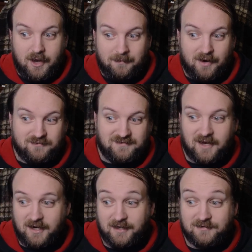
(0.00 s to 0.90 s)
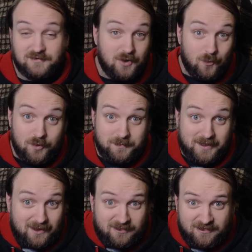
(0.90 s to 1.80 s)
about science would
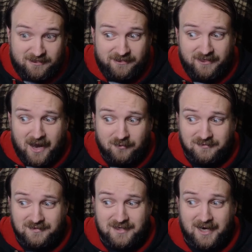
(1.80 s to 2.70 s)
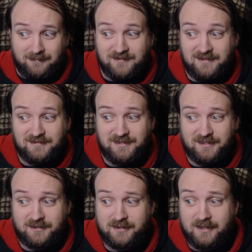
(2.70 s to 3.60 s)
be 1,000 times
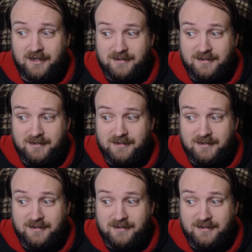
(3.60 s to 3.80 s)
easier